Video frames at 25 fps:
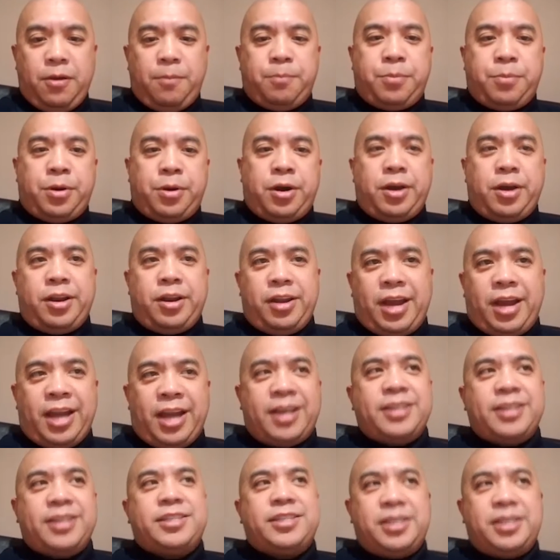but I
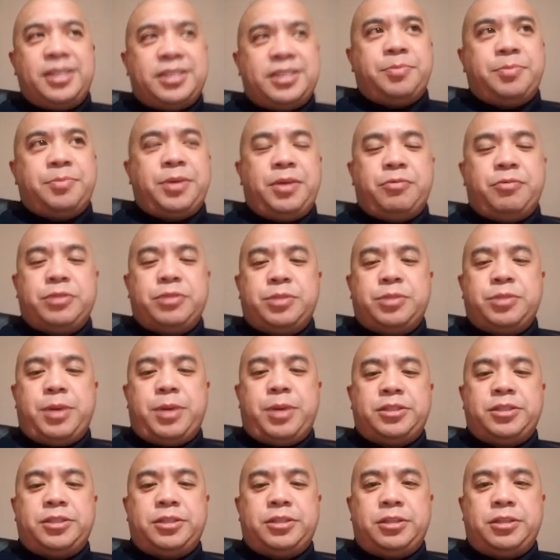could see something was
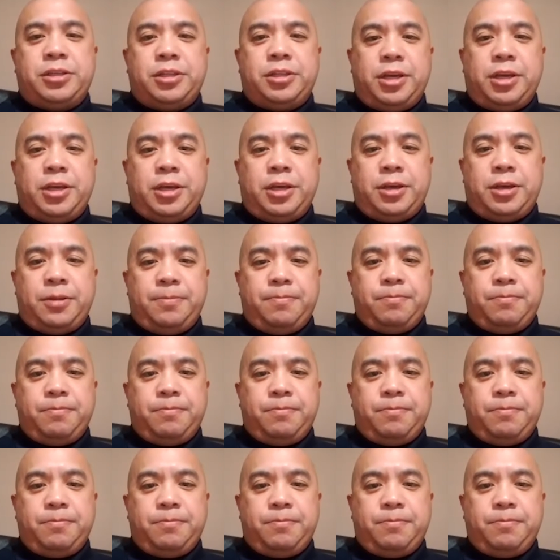special in the kid.